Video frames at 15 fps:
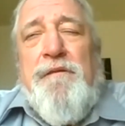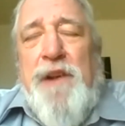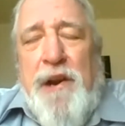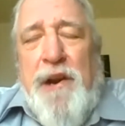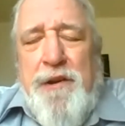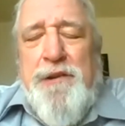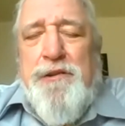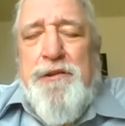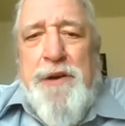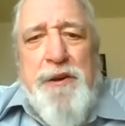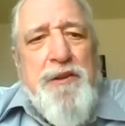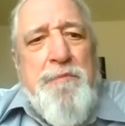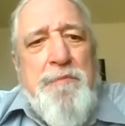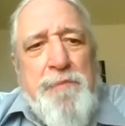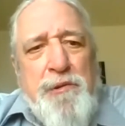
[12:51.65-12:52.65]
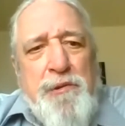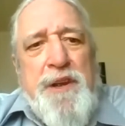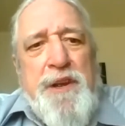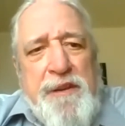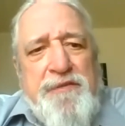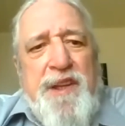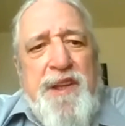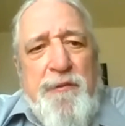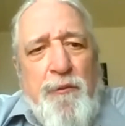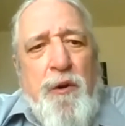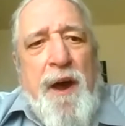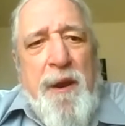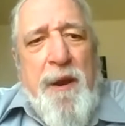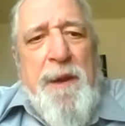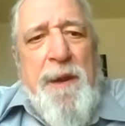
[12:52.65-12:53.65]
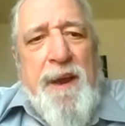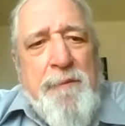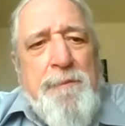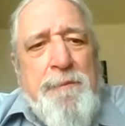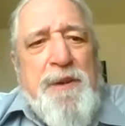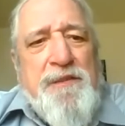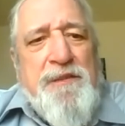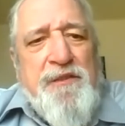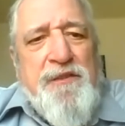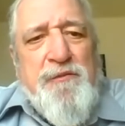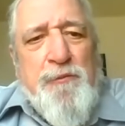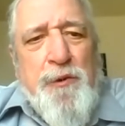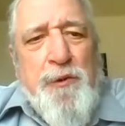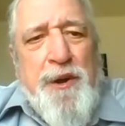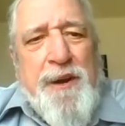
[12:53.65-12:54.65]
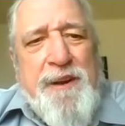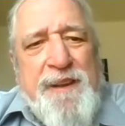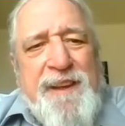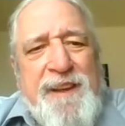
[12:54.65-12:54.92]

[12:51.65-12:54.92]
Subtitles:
very loyal employees that want to make a business work